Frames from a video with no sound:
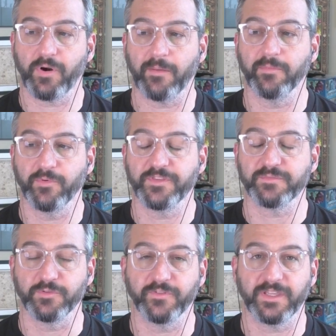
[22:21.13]
problem with
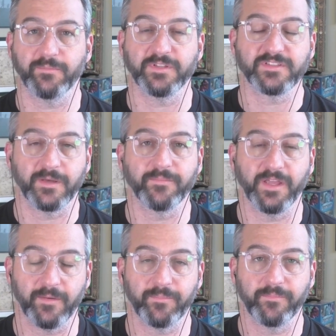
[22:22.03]
this movie can be summed
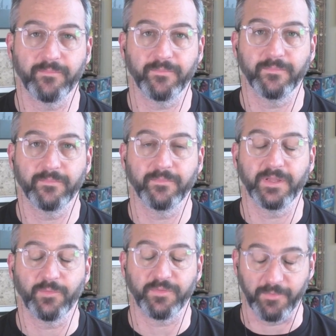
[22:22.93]
up
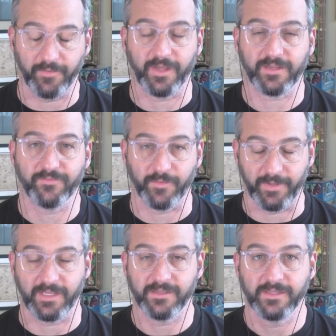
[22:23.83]
with MODOK for
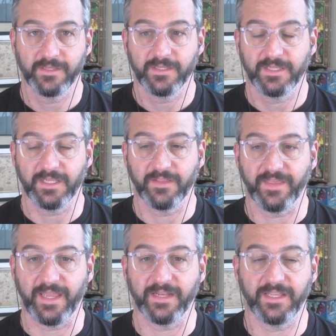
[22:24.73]
me. and
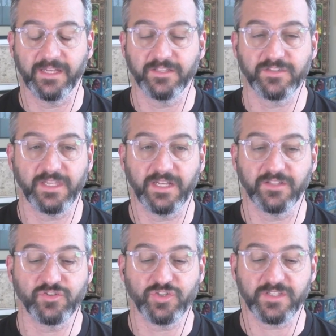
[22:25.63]
that it
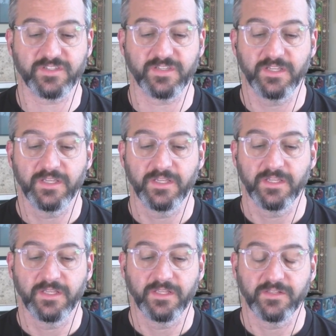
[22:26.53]
is just
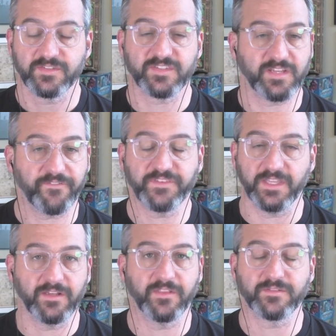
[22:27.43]
stuffed
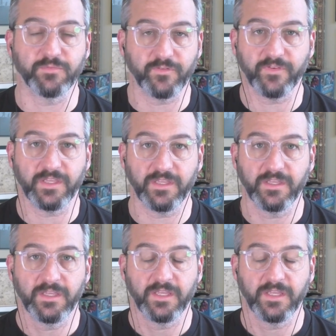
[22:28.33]
into this movie.